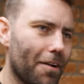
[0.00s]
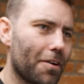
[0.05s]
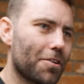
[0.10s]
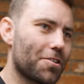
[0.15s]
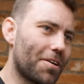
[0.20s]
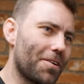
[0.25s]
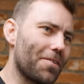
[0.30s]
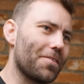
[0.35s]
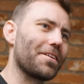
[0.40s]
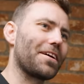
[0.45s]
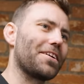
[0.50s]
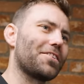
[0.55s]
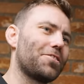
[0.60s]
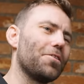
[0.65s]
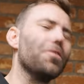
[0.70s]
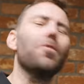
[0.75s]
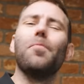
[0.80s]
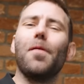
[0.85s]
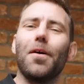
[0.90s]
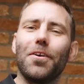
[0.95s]
i try not to get
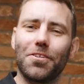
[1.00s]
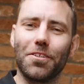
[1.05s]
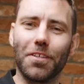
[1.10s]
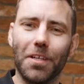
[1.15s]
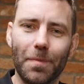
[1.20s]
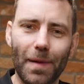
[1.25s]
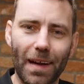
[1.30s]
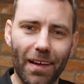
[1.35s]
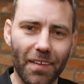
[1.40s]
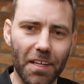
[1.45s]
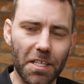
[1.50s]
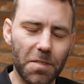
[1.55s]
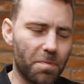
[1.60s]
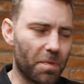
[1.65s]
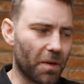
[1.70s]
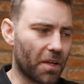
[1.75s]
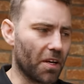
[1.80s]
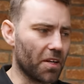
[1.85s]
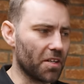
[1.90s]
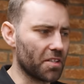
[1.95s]
too emotional about this
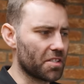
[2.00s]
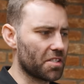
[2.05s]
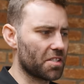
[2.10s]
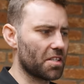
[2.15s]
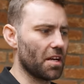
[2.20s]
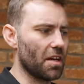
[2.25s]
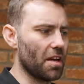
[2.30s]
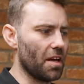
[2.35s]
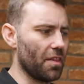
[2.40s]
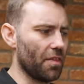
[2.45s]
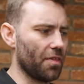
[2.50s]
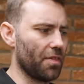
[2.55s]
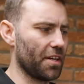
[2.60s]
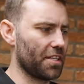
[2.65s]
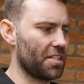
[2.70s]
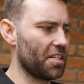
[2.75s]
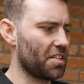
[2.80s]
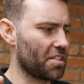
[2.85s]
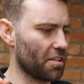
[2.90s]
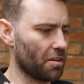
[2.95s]
because
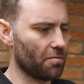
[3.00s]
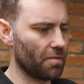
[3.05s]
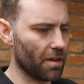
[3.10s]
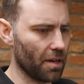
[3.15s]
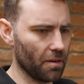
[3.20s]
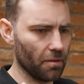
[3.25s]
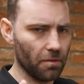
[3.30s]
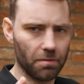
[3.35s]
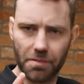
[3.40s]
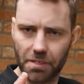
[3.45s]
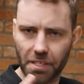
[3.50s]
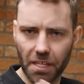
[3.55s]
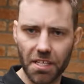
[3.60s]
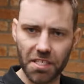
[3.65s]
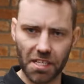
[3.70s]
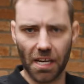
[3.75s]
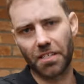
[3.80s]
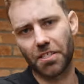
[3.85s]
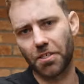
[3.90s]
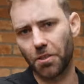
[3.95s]
this is a real
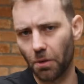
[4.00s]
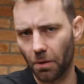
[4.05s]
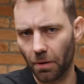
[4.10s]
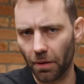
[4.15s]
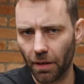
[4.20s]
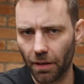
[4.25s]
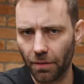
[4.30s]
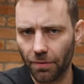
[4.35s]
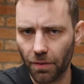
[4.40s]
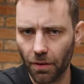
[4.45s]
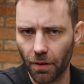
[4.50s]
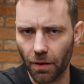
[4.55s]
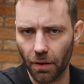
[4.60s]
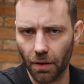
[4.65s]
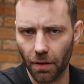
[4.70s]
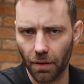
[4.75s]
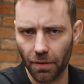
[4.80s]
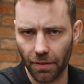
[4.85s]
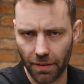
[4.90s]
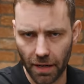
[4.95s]
success story
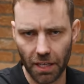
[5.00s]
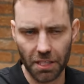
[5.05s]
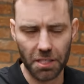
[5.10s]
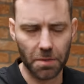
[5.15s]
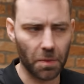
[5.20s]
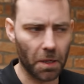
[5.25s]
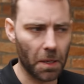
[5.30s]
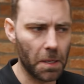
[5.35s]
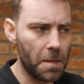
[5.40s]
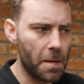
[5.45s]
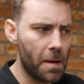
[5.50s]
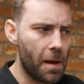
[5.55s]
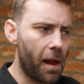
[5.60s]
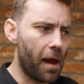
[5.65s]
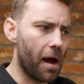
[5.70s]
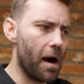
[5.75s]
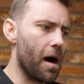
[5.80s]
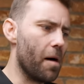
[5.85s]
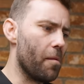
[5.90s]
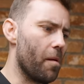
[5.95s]
for the customer.
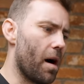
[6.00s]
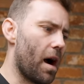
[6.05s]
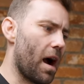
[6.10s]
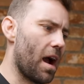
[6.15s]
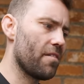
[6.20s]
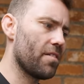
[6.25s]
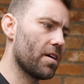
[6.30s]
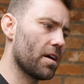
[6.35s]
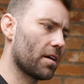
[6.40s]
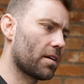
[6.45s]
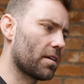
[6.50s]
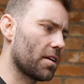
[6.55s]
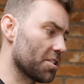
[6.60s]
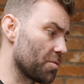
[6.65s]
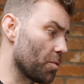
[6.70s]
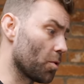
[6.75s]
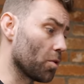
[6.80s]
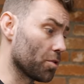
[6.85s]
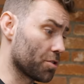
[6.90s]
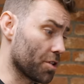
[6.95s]
Um, I have a
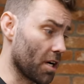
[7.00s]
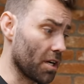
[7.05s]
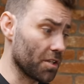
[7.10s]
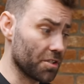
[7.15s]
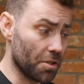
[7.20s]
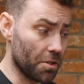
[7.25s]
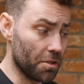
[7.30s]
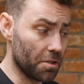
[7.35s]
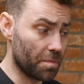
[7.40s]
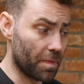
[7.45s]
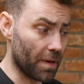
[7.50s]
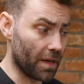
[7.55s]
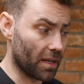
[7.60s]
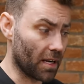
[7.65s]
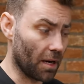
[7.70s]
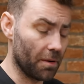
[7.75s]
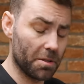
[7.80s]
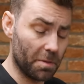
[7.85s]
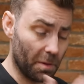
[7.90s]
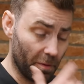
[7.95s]
customer called Giles who's been
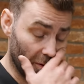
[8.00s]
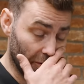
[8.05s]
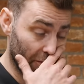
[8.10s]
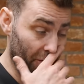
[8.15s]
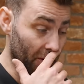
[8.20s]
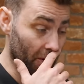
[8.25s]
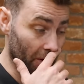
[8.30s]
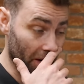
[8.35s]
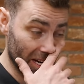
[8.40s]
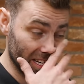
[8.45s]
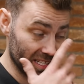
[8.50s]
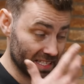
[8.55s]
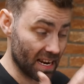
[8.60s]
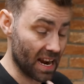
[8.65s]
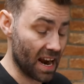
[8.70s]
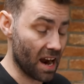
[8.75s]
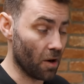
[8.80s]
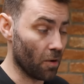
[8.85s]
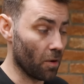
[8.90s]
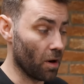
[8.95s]
coming to me for a few years
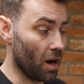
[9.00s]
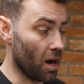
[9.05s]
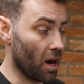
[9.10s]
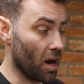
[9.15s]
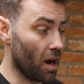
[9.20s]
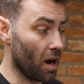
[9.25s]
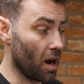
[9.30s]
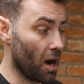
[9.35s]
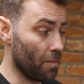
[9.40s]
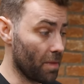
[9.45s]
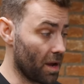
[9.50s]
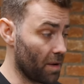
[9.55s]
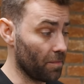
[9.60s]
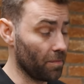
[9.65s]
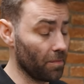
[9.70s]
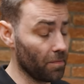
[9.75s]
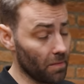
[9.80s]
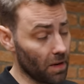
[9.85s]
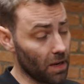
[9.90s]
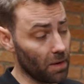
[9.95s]
now. Uh, I met
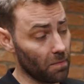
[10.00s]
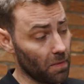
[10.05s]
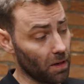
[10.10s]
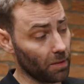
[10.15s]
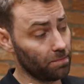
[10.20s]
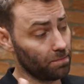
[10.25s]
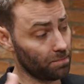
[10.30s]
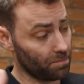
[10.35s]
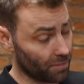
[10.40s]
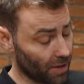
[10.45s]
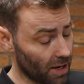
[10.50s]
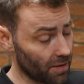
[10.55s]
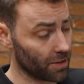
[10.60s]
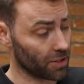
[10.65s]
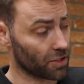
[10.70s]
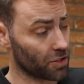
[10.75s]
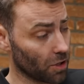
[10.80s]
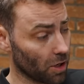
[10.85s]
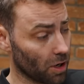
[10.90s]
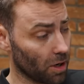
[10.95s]
him at my
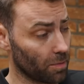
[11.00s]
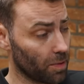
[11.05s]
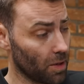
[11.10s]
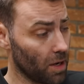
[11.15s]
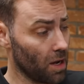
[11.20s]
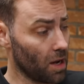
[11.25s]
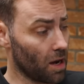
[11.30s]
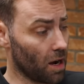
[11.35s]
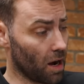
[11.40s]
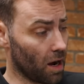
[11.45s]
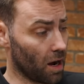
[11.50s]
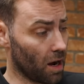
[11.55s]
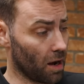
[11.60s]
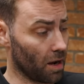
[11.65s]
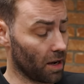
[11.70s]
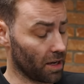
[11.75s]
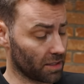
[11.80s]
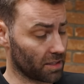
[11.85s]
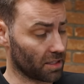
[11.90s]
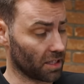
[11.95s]
previous job
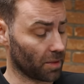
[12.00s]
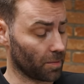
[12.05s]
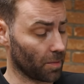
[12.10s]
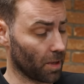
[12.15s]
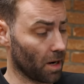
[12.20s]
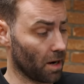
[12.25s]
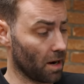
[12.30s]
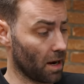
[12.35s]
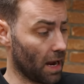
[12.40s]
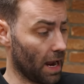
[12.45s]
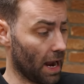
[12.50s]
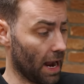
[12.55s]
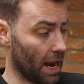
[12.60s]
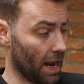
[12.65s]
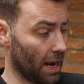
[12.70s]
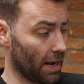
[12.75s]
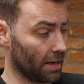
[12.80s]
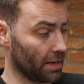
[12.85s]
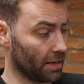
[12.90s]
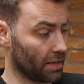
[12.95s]
uh, at Sigma,
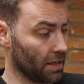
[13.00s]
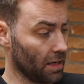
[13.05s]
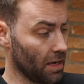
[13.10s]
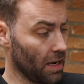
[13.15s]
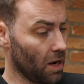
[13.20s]
and